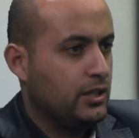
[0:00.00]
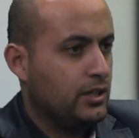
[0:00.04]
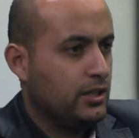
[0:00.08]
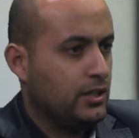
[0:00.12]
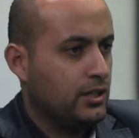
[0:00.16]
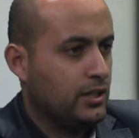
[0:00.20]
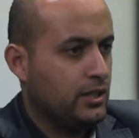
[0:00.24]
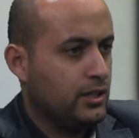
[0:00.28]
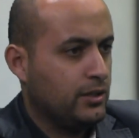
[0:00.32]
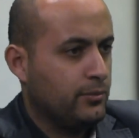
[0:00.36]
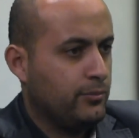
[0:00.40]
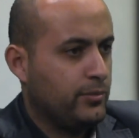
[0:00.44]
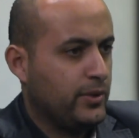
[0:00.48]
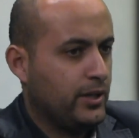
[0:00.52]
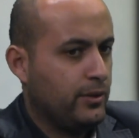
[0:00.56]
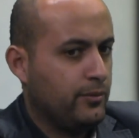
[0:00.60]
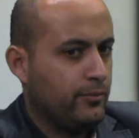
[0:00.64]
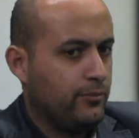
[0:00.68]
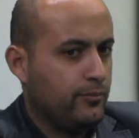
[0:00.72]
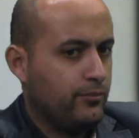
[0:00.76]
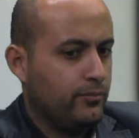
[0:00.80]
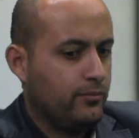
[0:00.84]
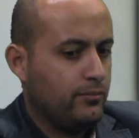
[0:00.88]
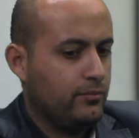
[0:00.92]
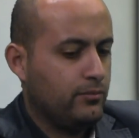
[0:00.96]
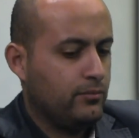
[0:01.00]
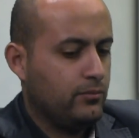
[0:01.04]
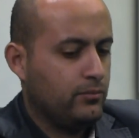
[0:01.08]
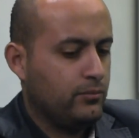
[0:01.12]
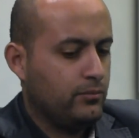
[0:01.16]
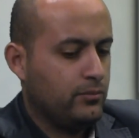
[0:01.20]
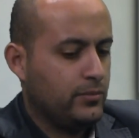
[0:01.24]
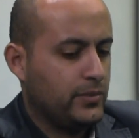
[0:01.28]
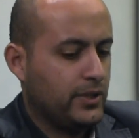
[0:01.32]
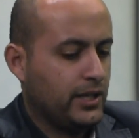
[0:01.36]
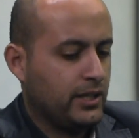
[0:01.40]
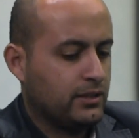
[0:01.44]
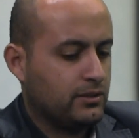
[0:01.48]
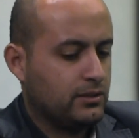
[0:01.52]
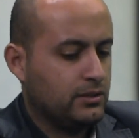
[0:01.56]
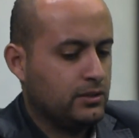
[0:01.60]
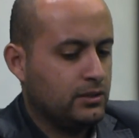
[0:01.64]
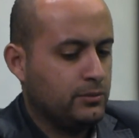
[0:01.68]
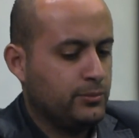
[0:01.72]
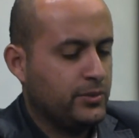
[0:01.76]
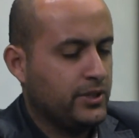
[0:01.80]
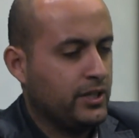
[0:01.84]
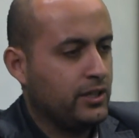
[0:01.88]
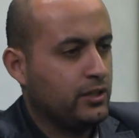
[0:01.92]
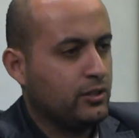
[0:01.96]
Uh, at
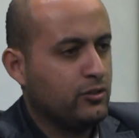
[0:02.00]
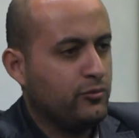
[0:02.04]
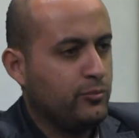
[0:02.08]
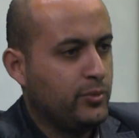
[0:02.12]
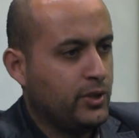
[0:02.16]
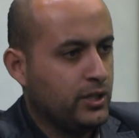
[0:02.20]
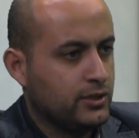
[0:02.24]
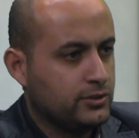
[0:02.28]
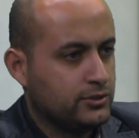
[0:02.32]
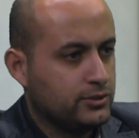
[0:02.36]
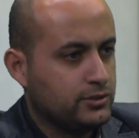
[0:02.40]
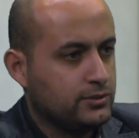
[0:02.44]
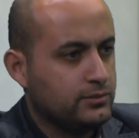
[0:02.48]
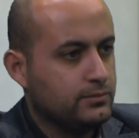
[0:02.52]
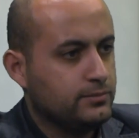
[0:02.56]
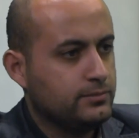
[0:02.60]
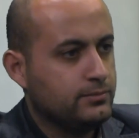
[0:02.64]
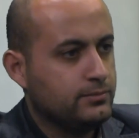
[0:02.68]
the beginning of March.